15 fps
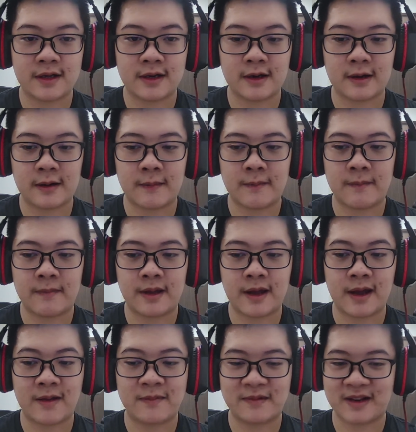
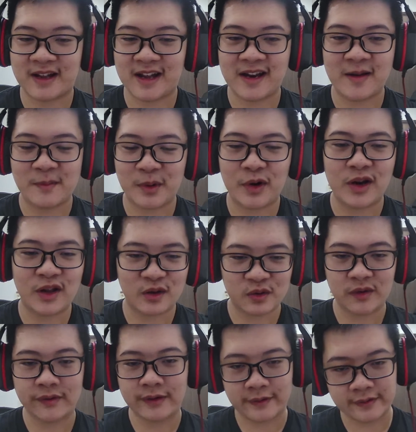I'm glad that more than two
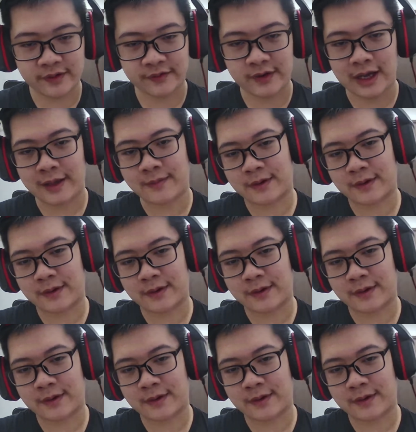of them survived,